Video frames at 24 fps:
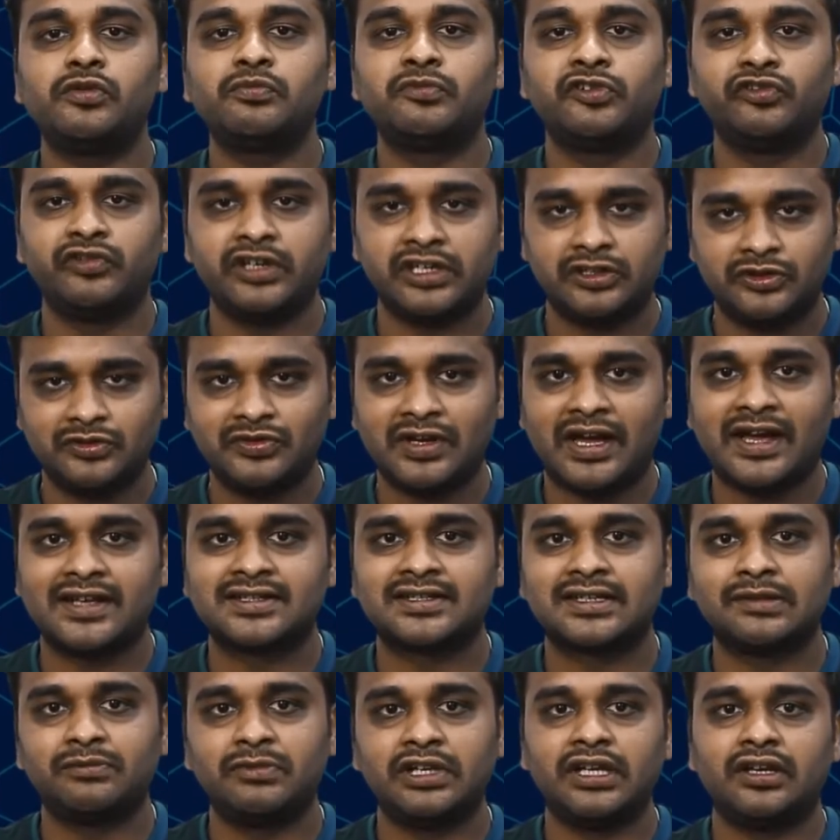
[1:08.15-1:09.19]
moving to the
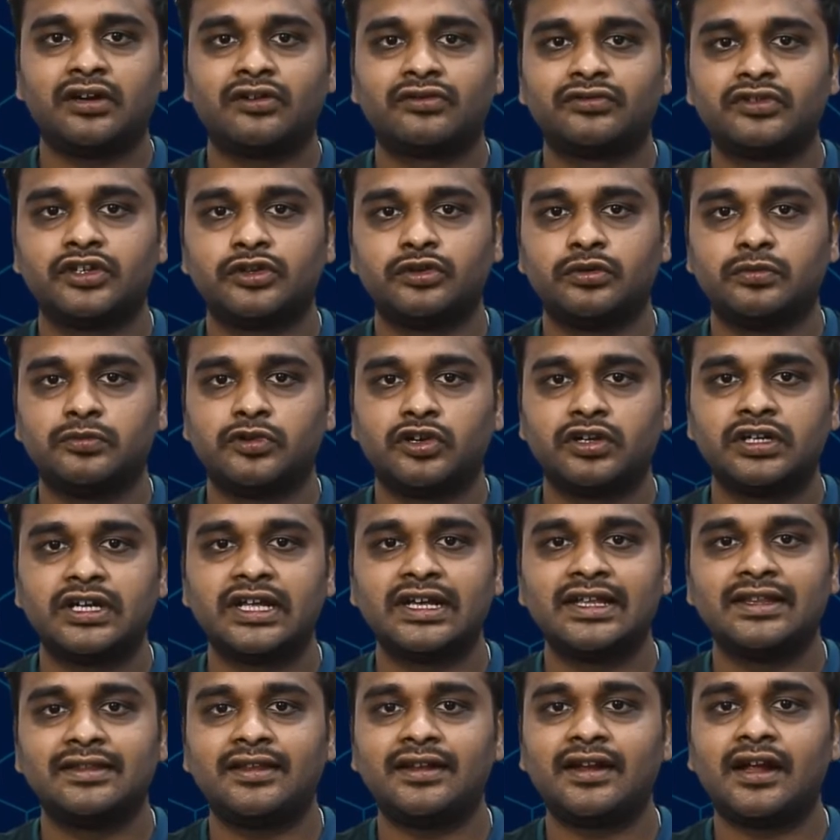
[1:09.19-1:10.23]
assembly of the robot,
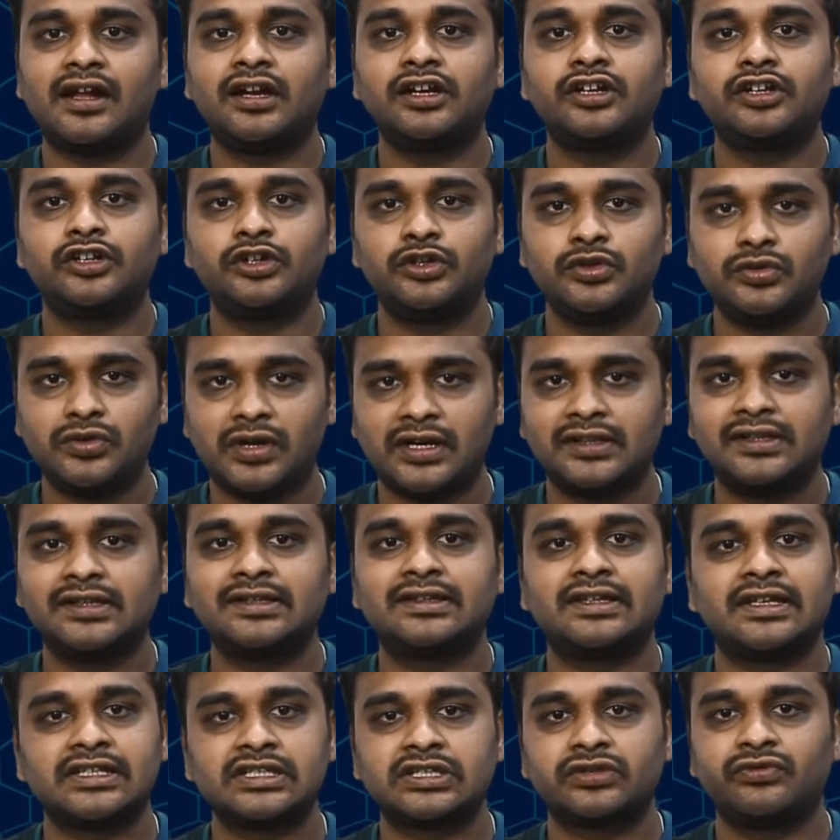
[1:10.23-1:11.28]
there are two other
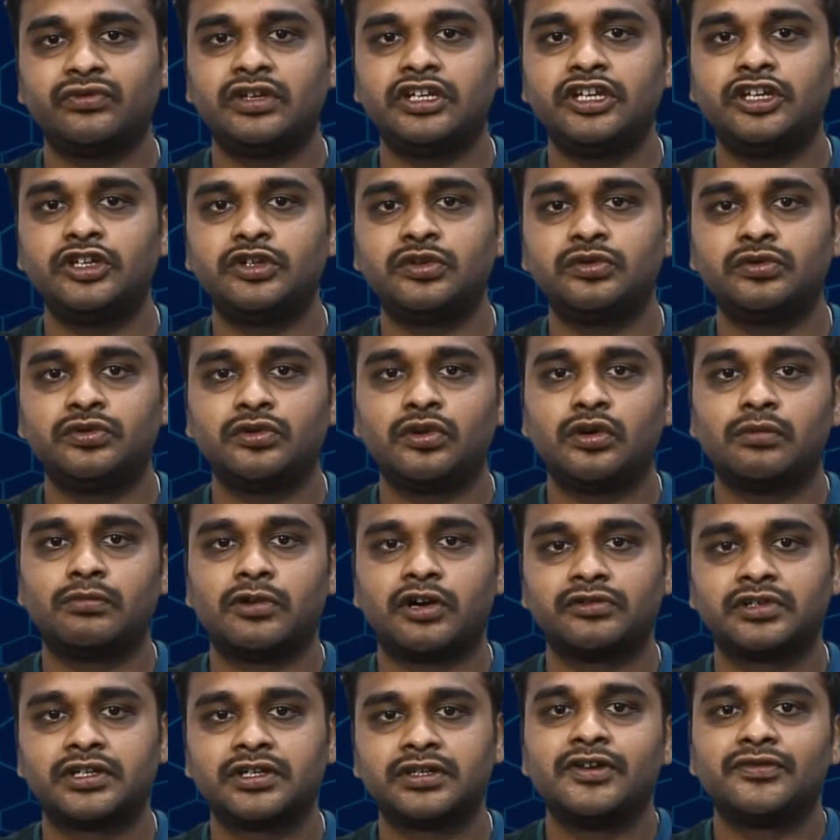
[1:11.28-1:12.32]
things we need to know
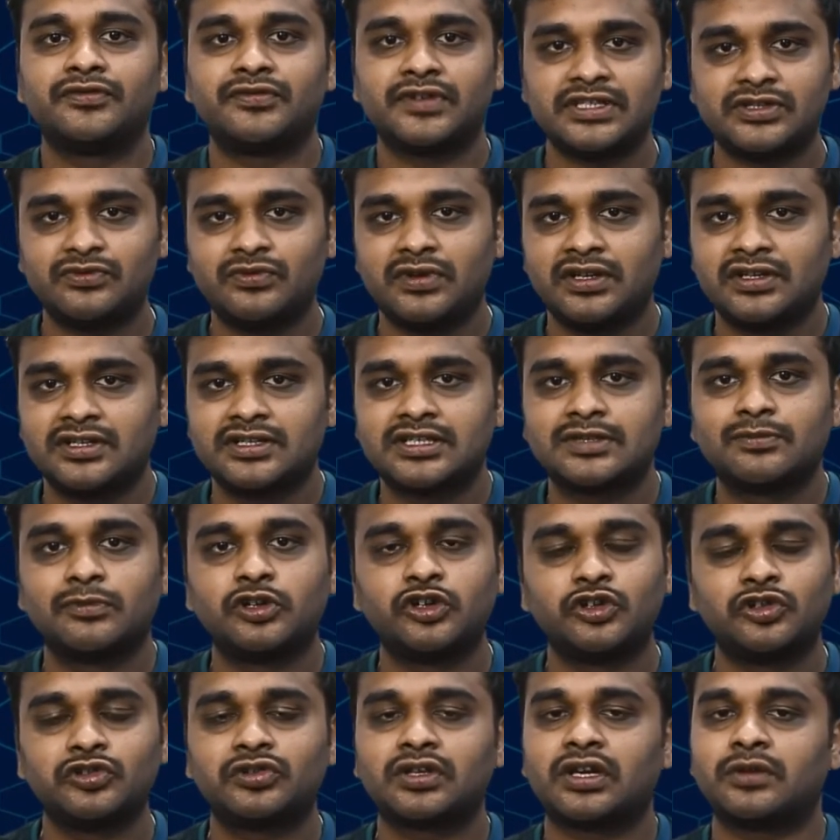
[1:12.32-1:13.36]
about. First one is
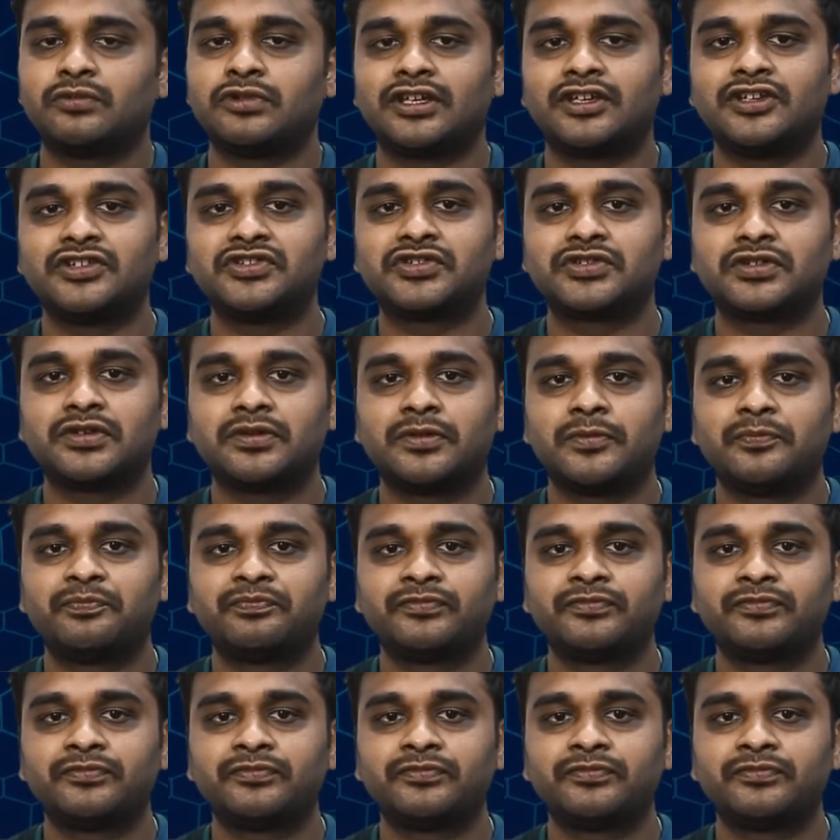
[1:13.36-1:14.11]
Bluetooth communication.